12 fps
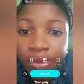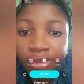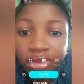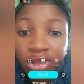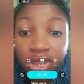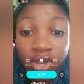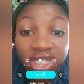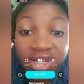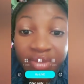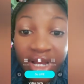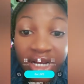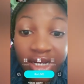this is not actually
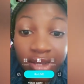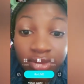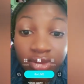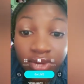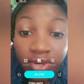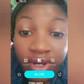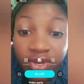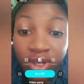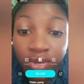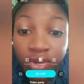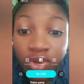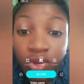my account. Alright, so I'm
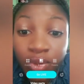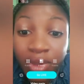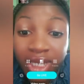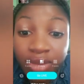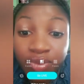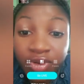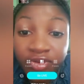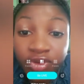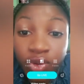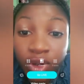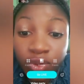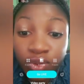just going to make it brief so
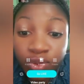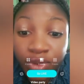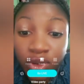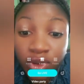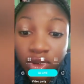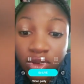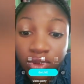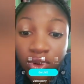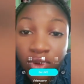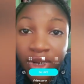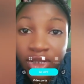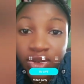I won't be caught.
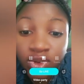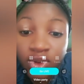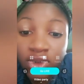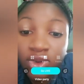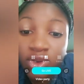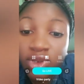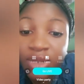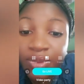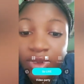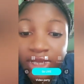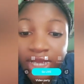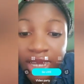Alright, so you're not going to tap
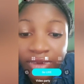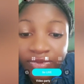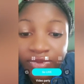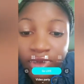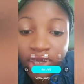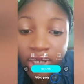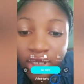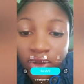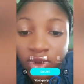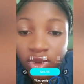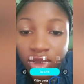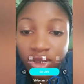on live. You're
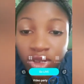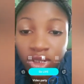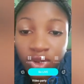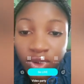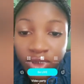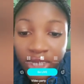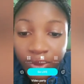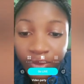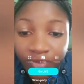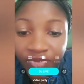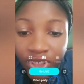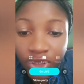going to tap on
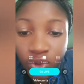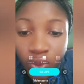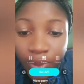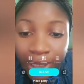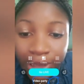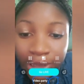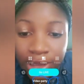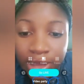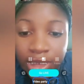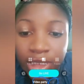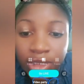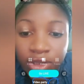video party.
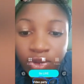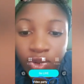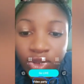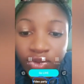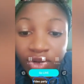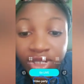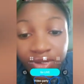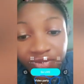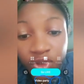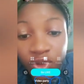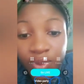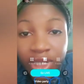So it's already on
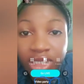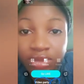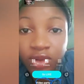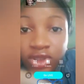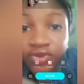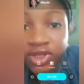video party, because if you